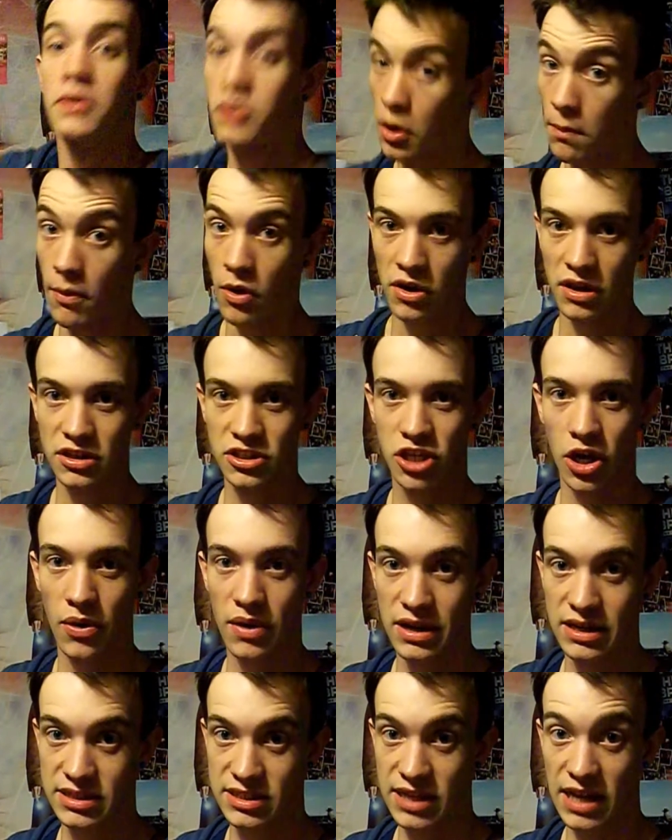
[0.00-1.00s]
Good morning, Joe,
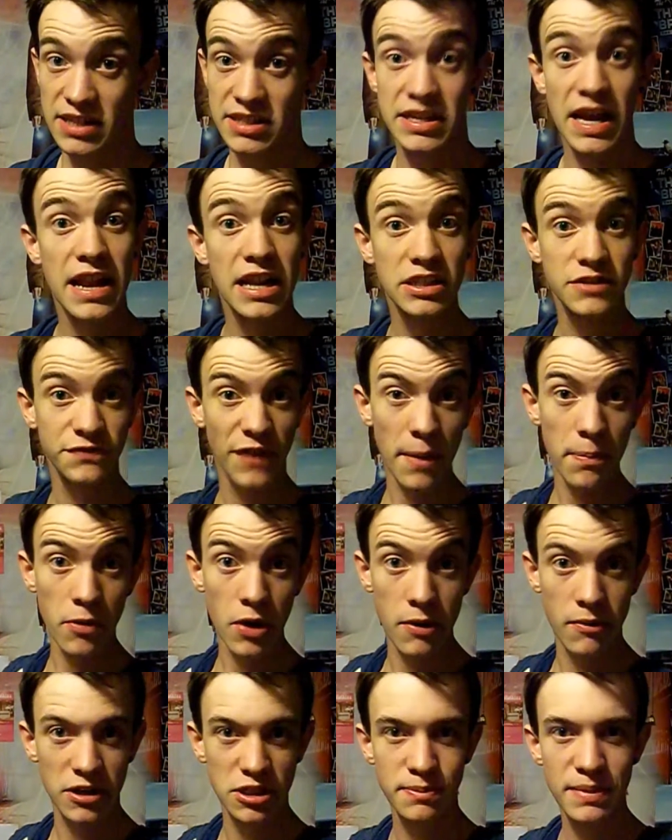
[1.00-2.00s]
and it's Saturday, and it's
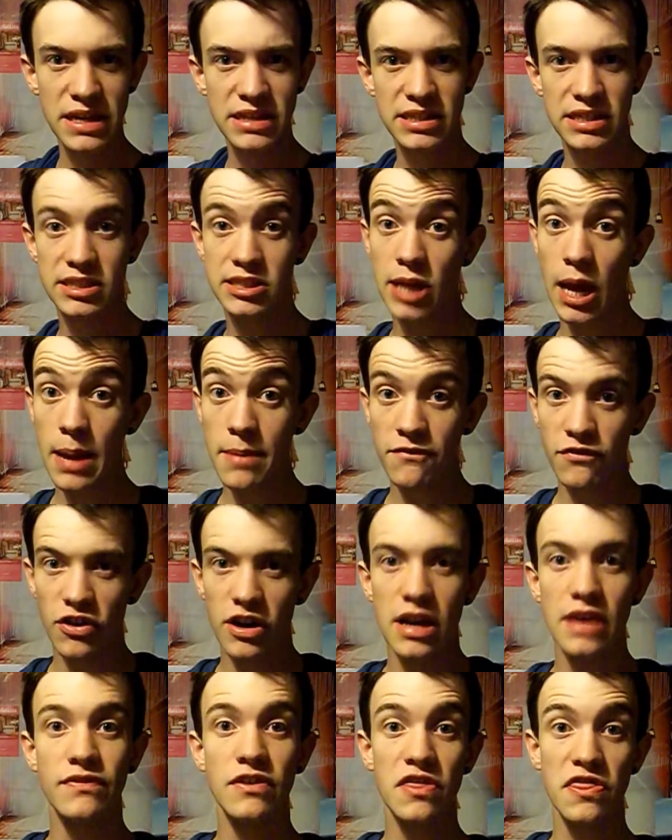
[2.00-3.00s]
February, which means it's time for
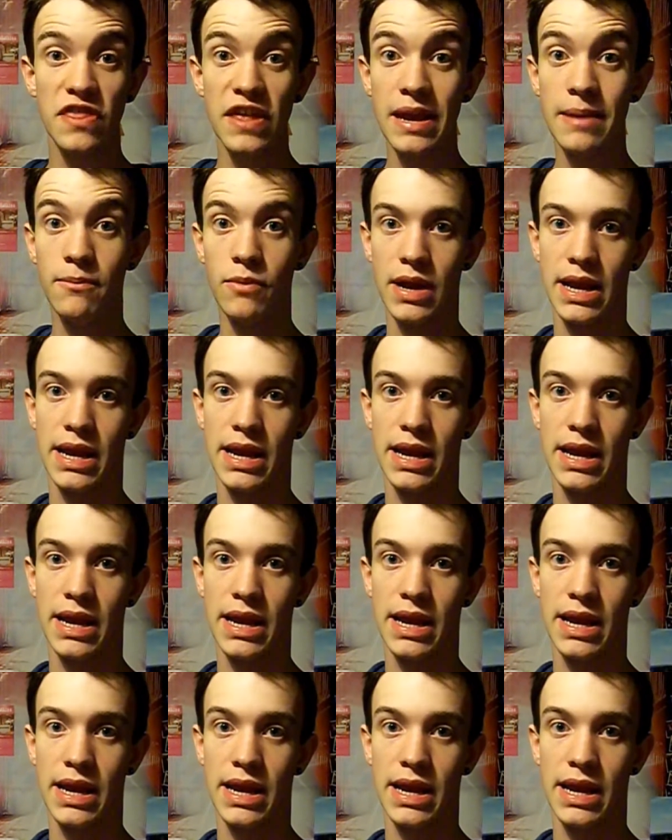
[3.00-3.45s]
another theme